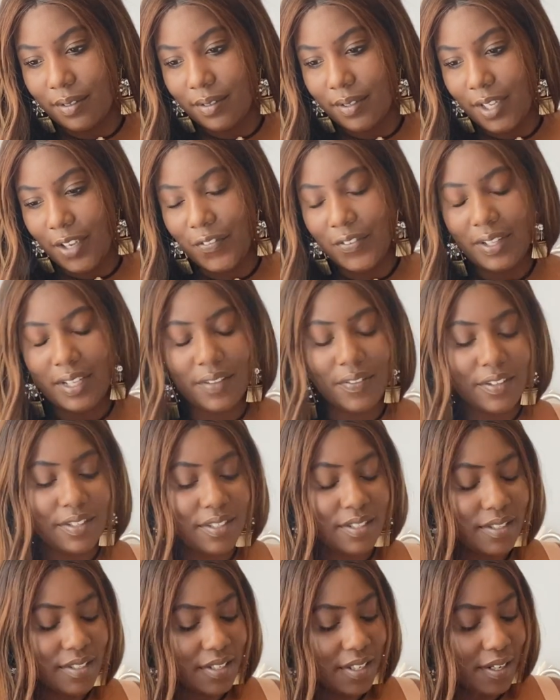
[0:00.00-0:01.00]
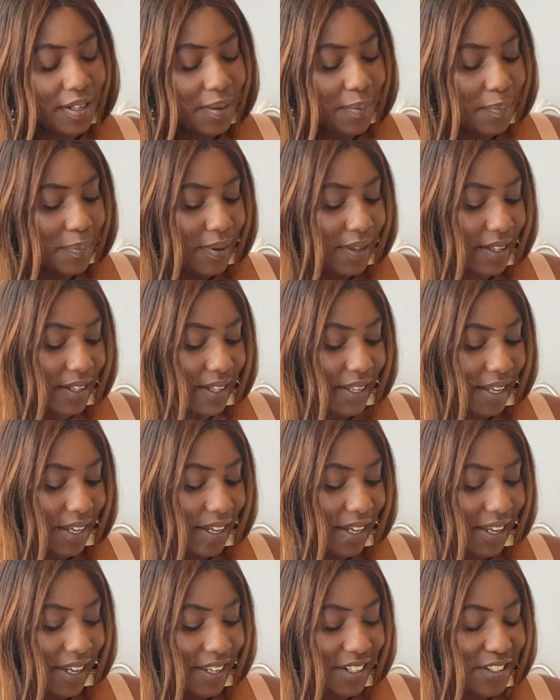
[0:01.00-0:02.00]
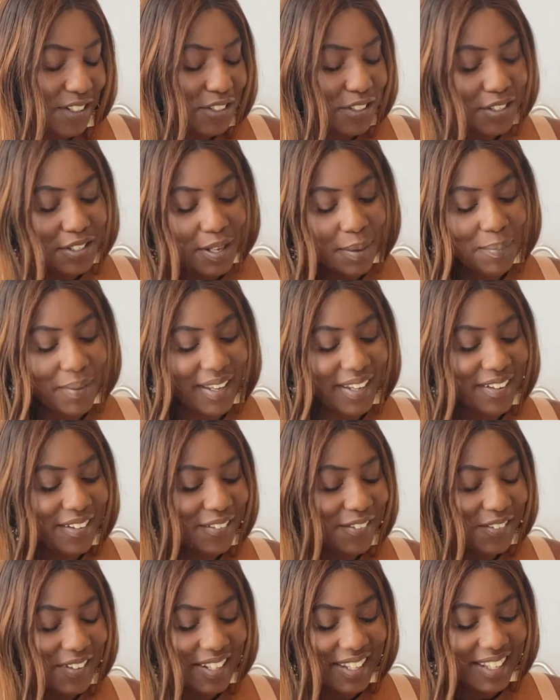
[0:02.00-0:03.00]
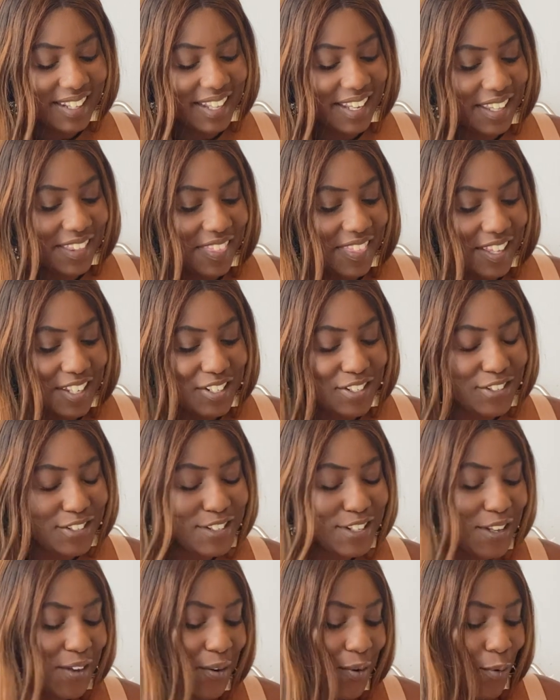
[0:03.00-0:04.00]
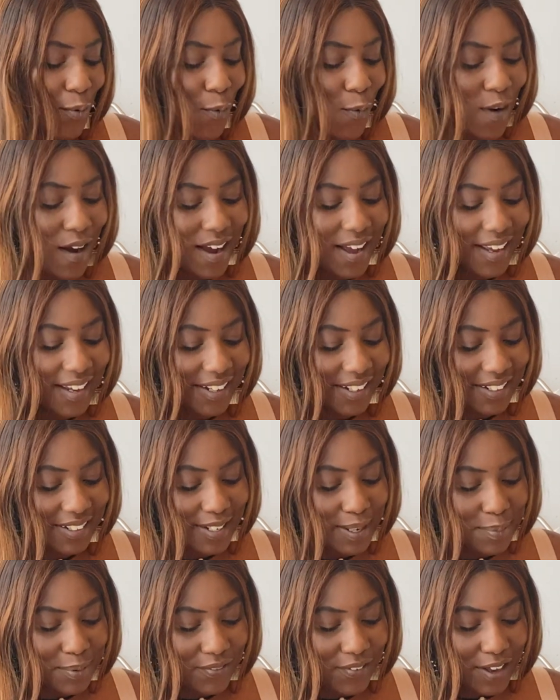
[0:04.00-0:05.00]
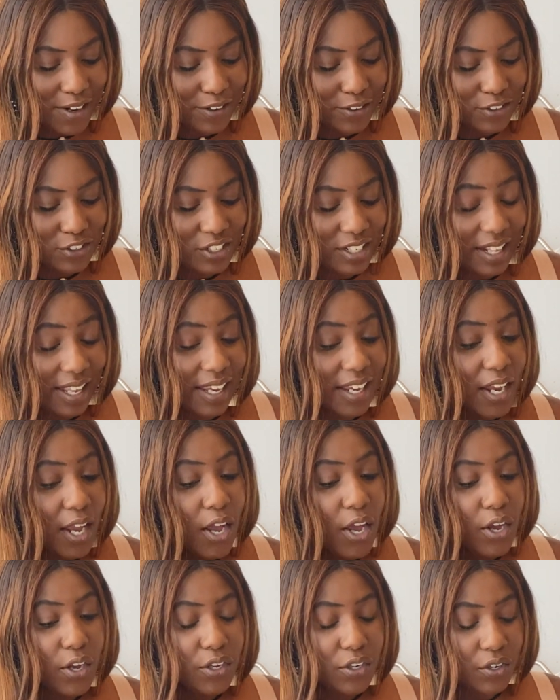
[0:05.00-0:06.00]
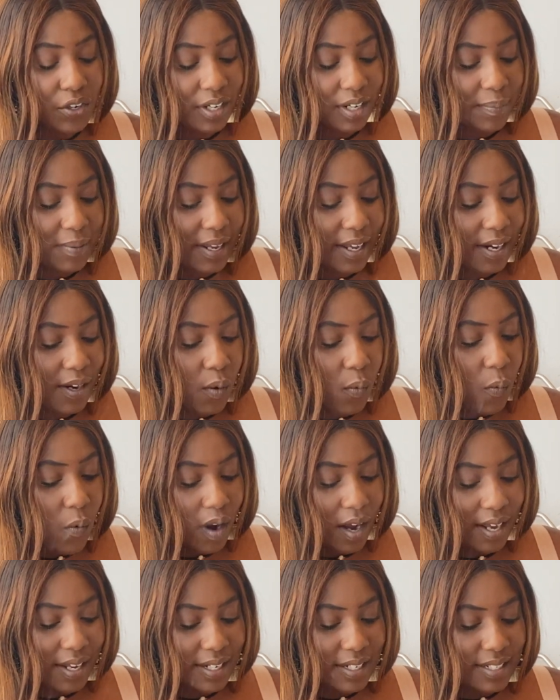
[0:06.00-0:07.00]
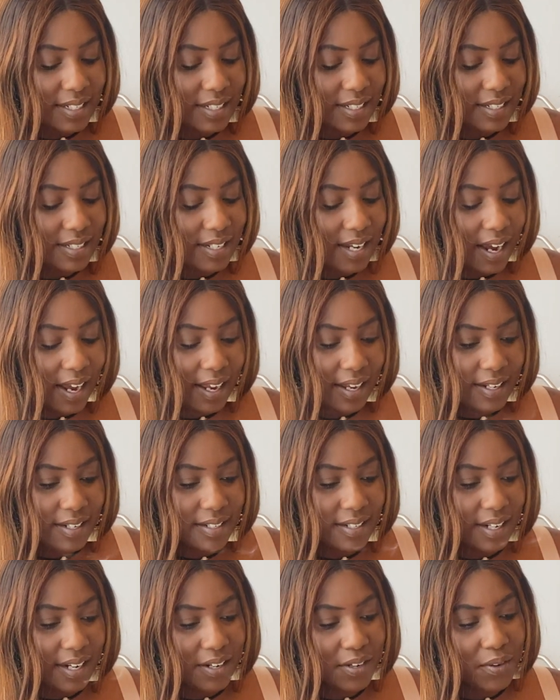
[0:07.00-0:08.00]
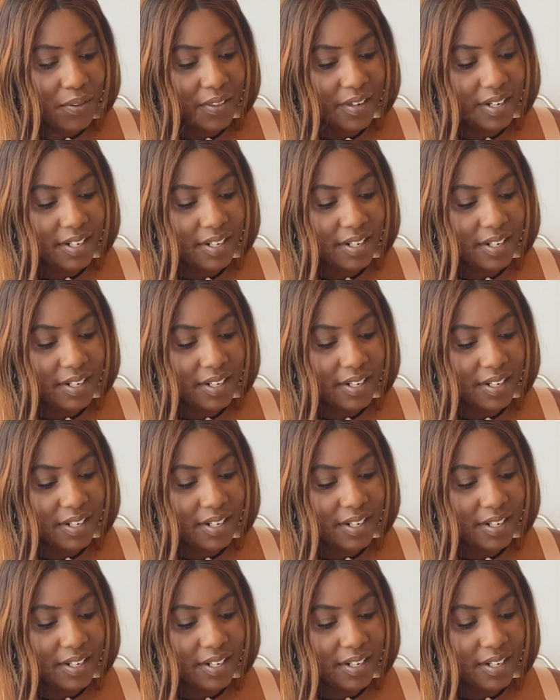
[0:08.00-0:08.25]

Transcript: I feel like this is gonna be like, I'm like feeling like a slow wine type of energy. Like you're gonna be getting wined and dined. And I know that